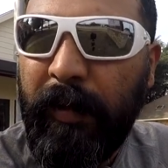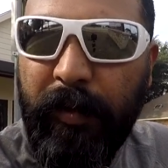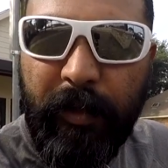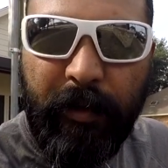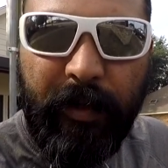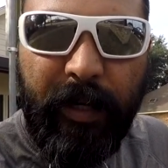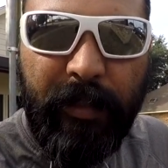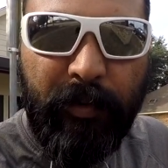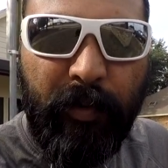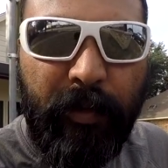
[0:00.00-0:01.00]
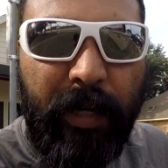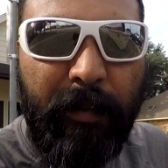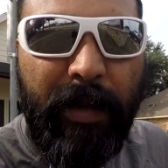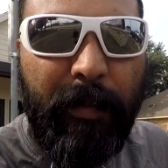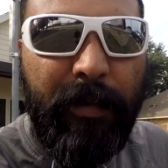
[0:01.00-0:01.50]
The other guy is the one that
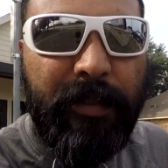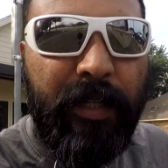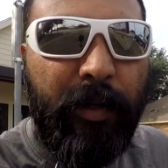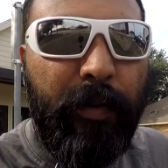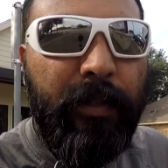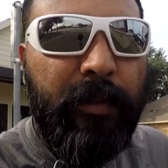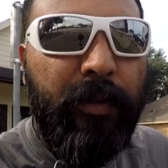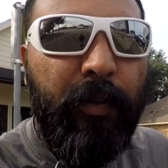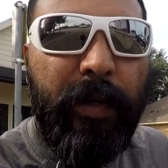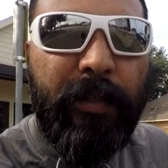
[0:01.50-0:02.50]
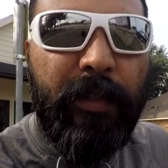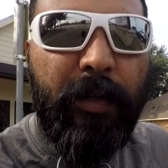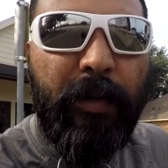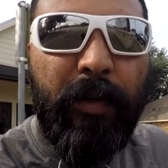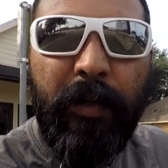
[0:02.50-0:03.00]
came at me sideways three weeks
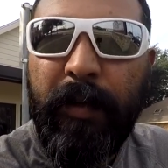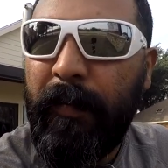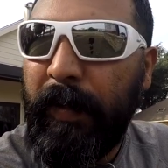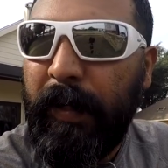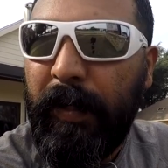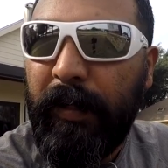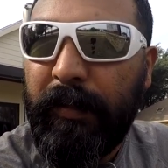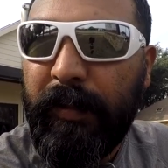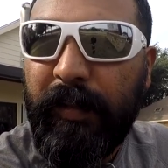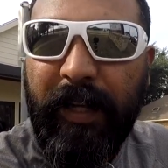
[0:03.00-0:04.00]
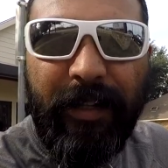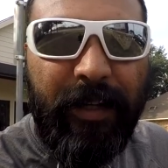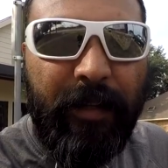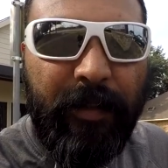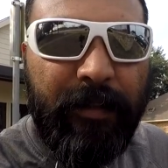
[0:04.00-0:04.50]
ago, uh, just
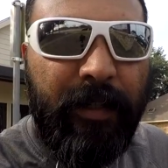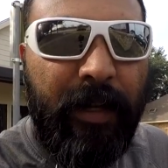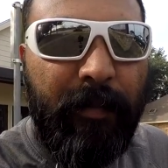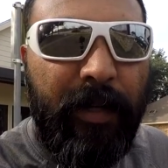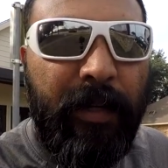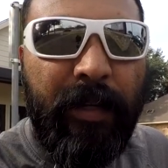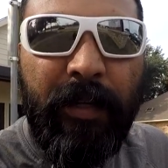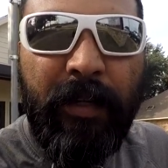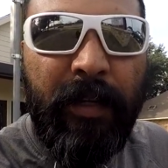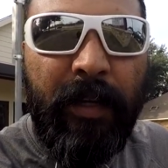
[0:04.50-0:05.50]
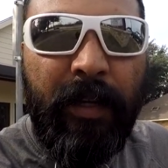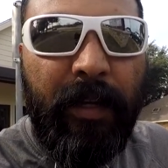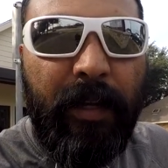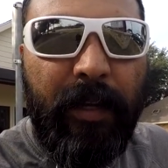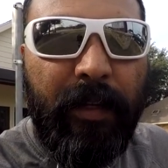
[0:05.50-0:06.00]
yelling, cussing at me.
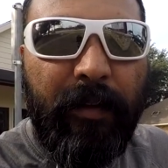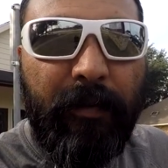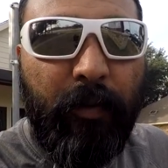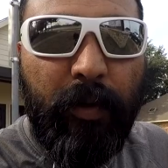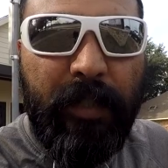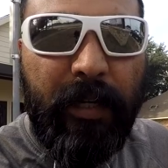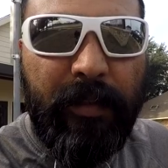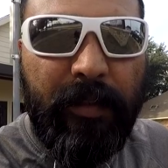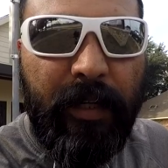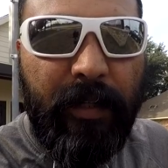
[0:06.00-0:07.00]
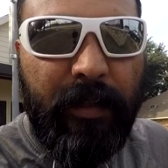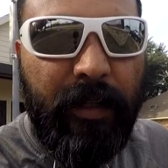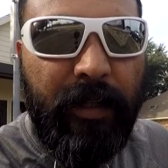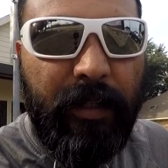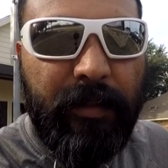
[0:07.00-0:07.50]
And of course, I didn't say
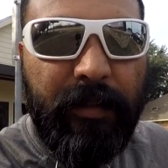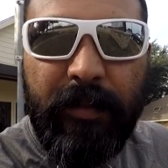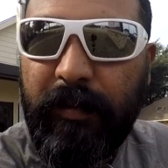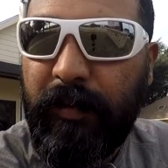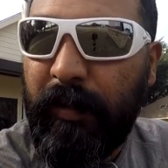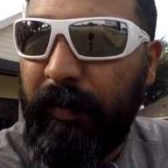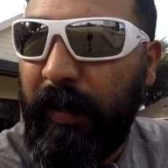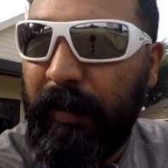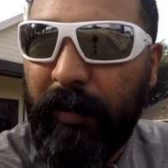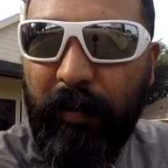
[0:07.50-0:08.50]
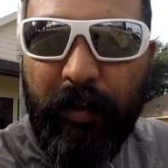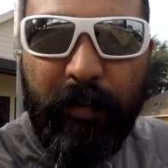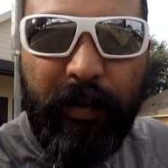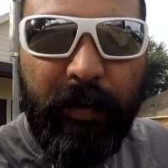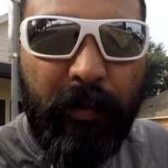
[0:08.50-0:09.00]
anything. I just turned around, ignored
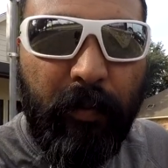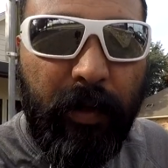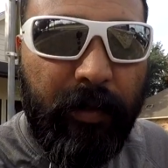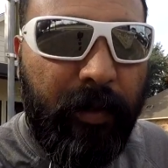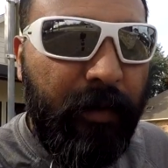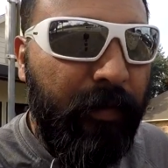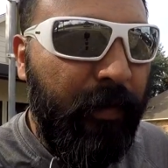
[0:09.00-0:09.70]
him, and walked off.